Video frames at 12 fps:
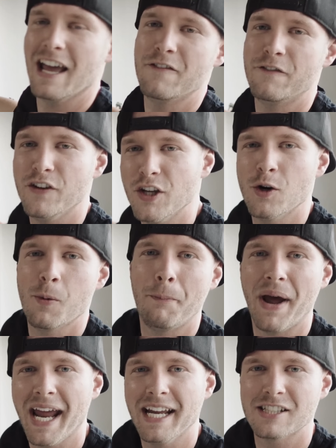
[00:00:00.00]
a few
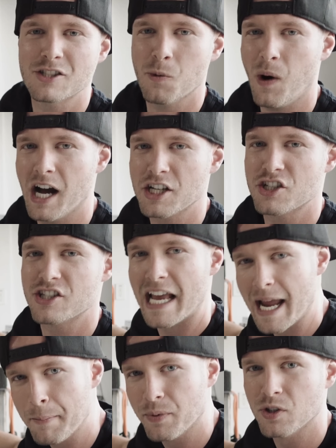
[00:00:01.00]
paint swatch
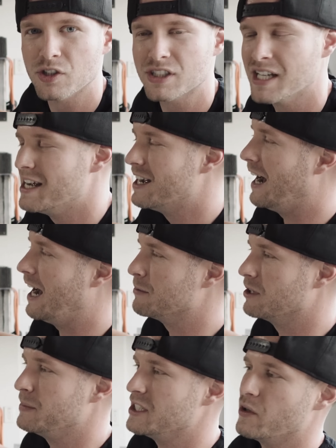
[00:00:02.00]
samples. I'm
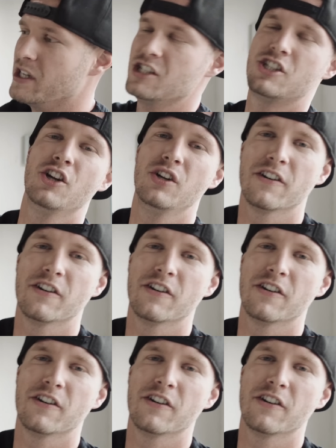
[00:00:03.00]
gonna be doing 2